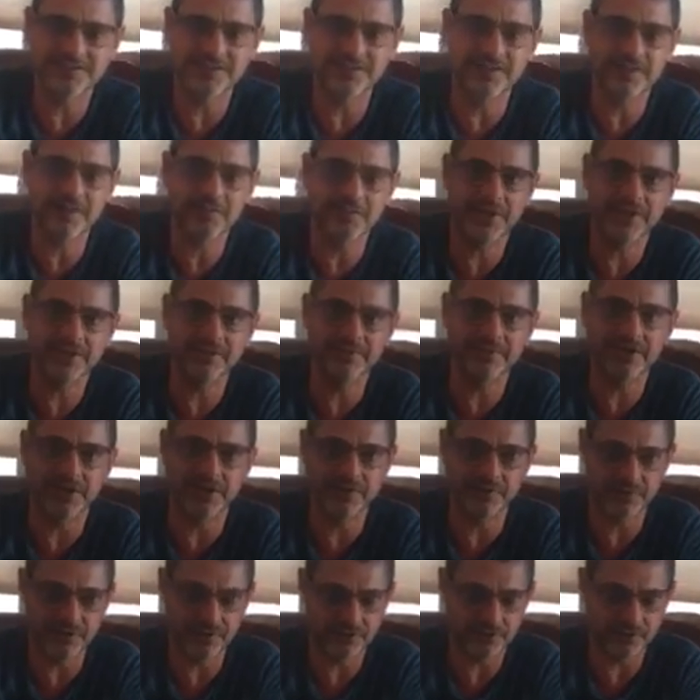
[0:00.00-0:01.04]
and they made them out
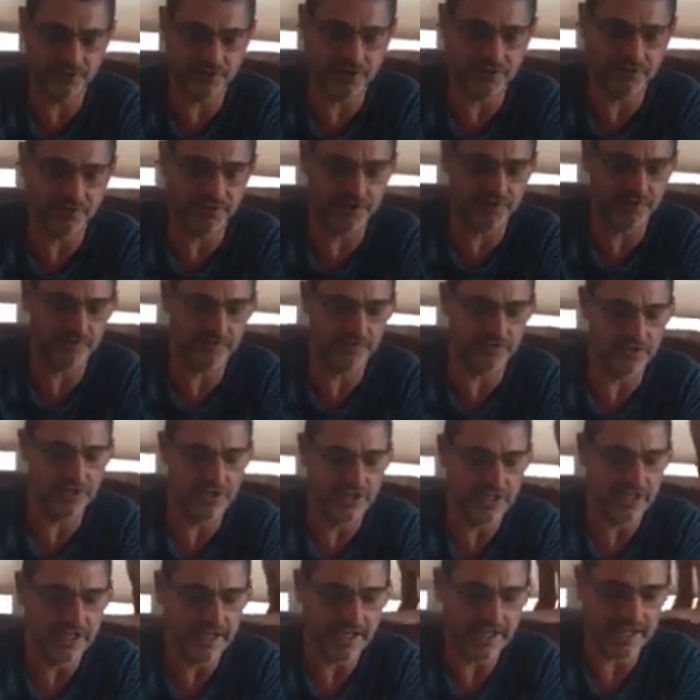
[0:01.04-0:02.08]
of underwear or whatever.
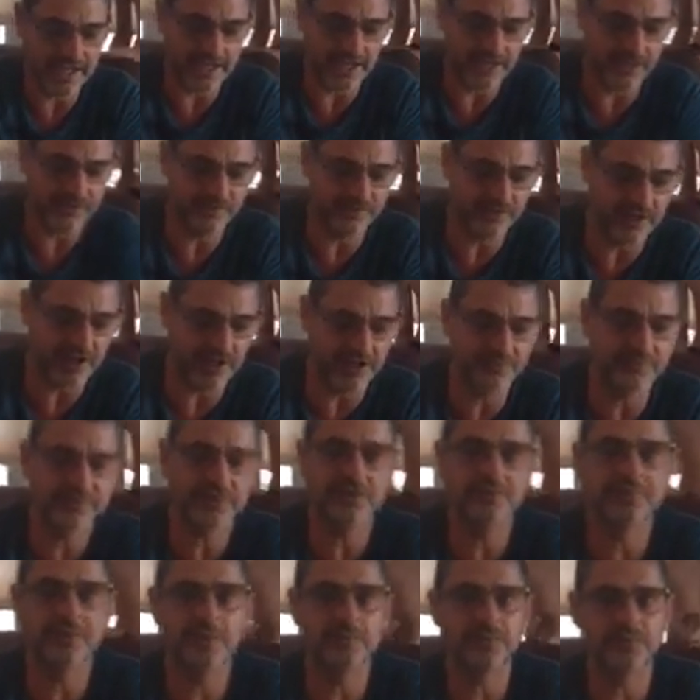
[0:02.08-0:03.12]
And I've
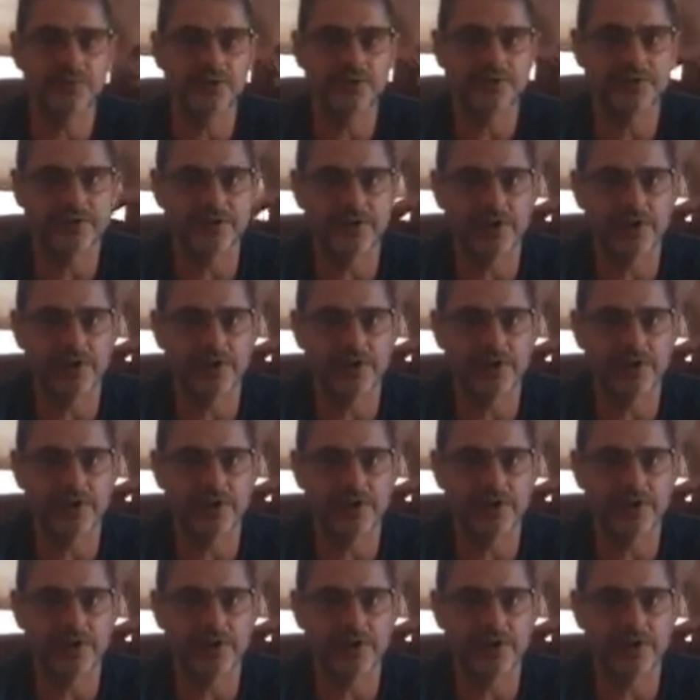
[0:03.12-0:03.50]
come up with